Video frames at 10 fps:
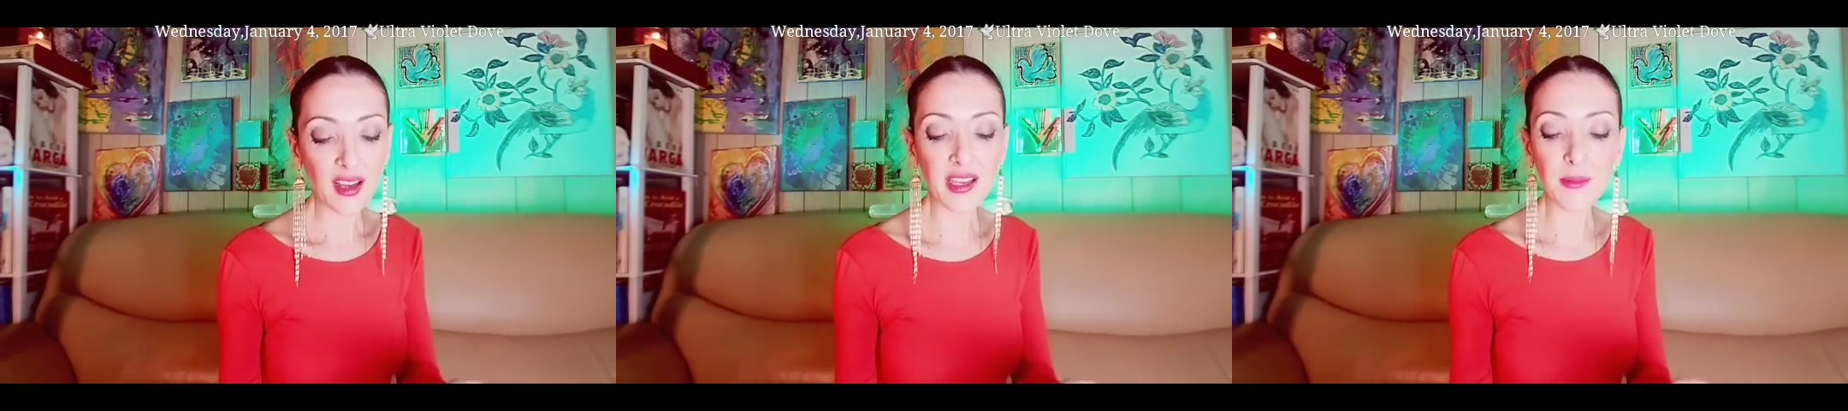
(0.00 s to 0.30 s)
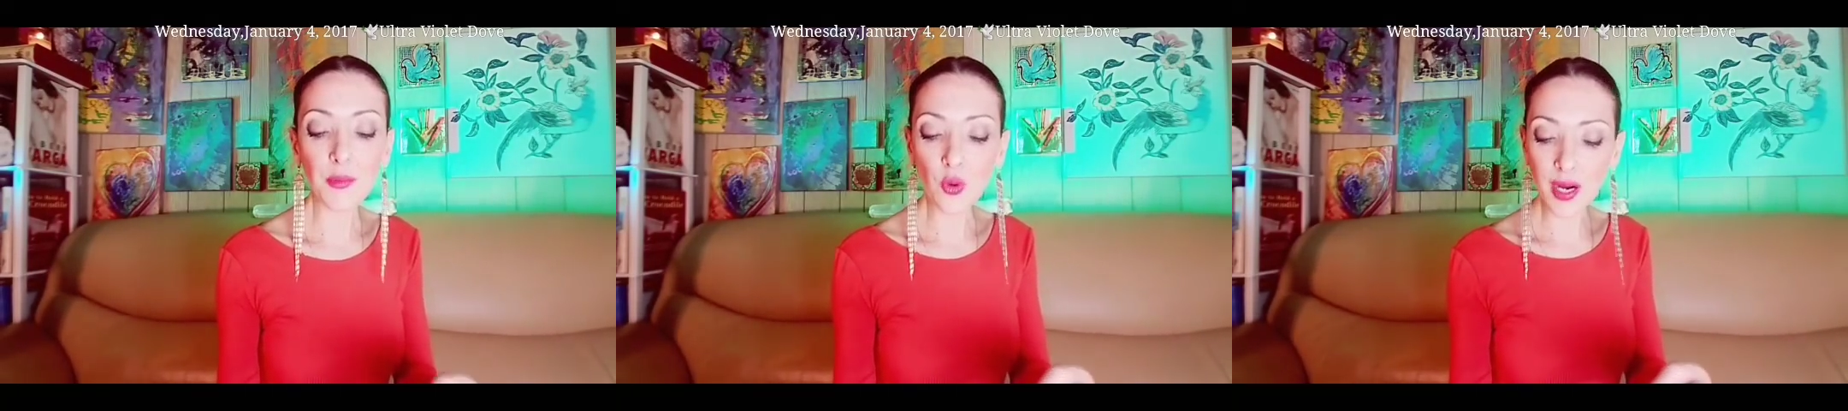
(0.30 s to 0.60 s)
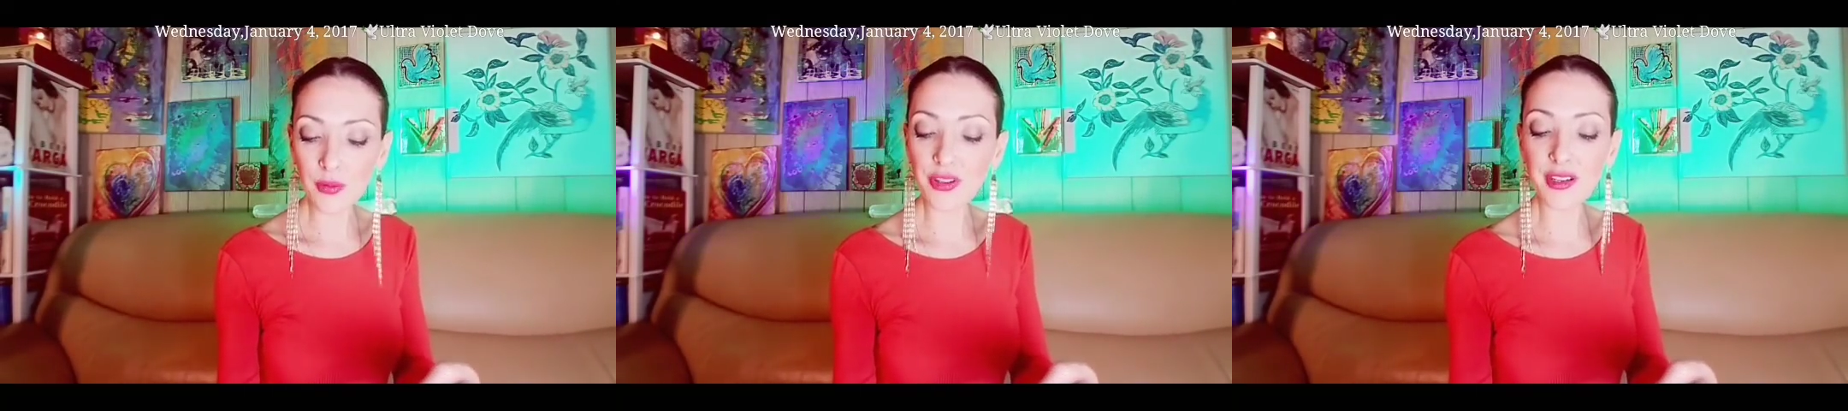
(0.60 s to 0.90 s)
I am
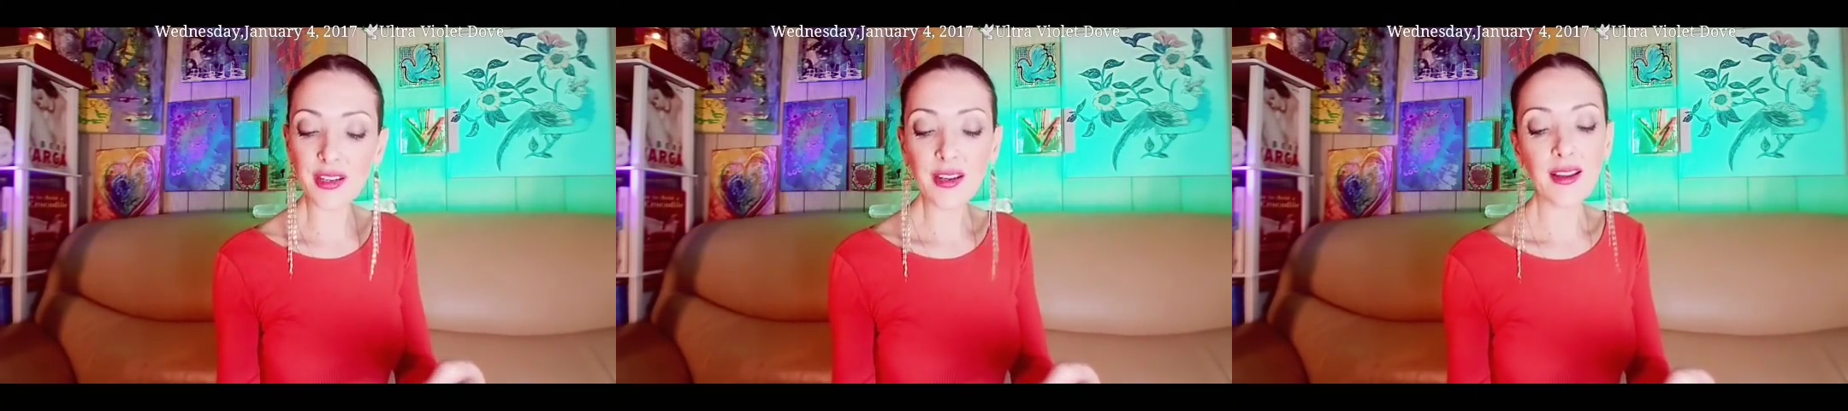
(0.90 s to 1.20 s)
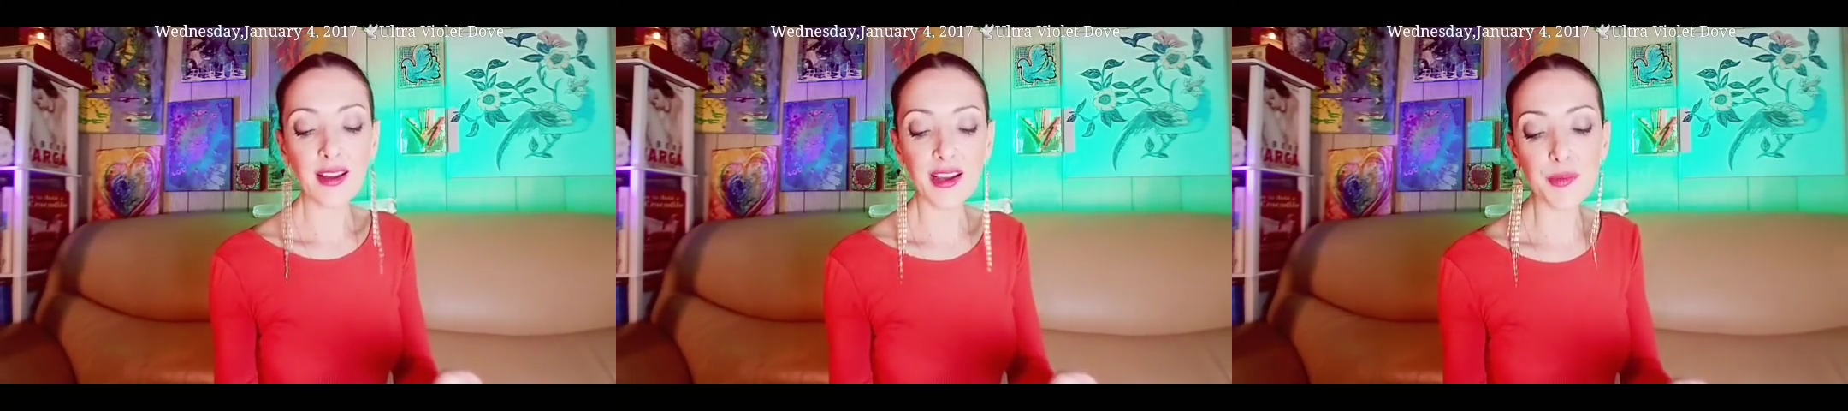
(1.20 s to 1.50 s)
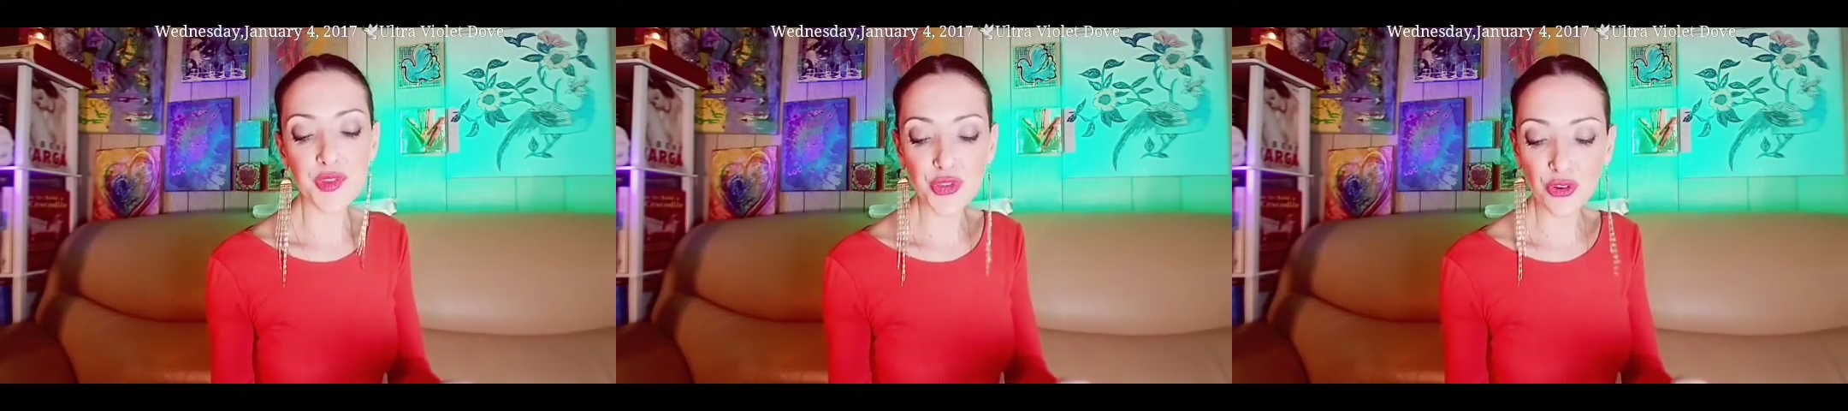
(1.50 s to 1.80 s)
grounded. I
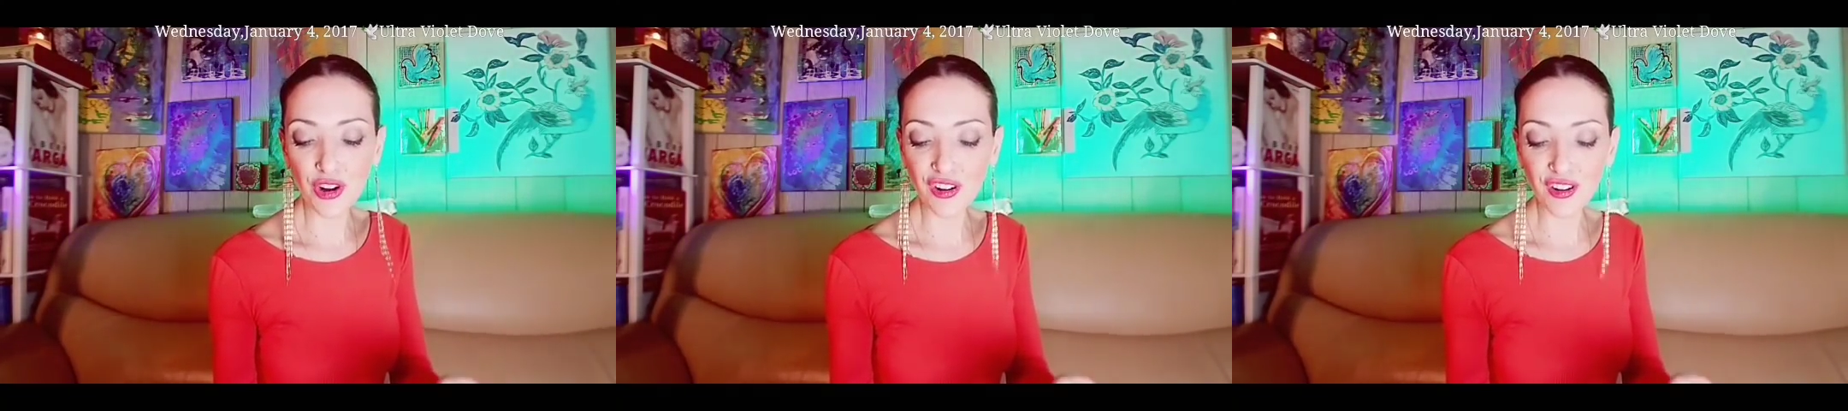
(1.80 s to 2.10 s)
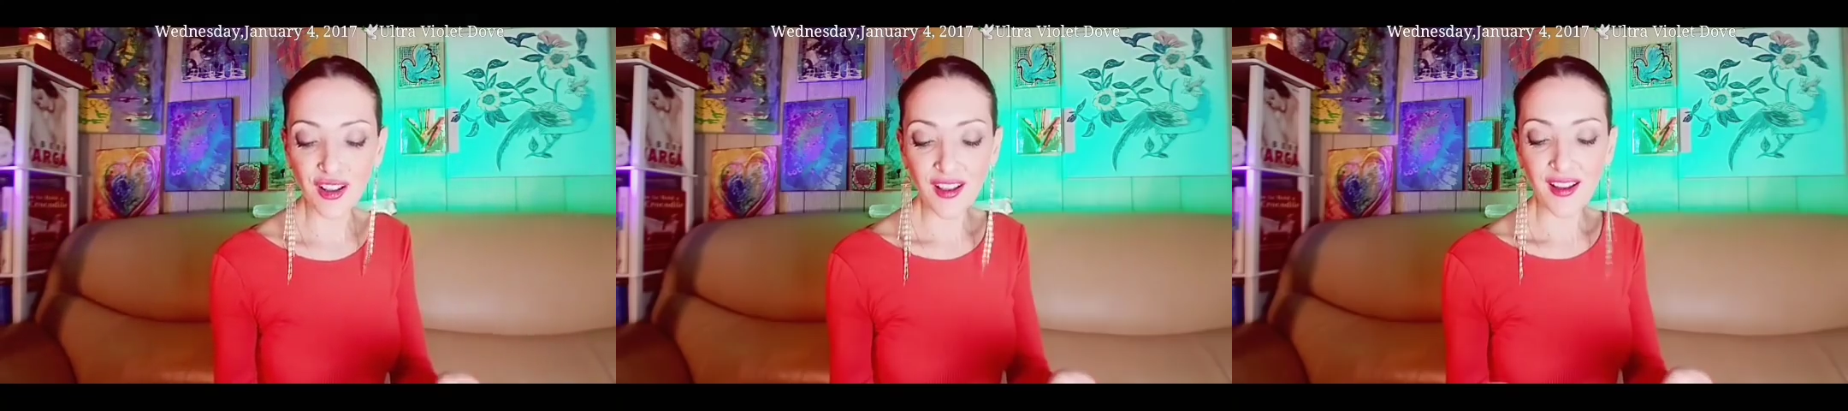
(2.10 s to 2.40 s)
am strong.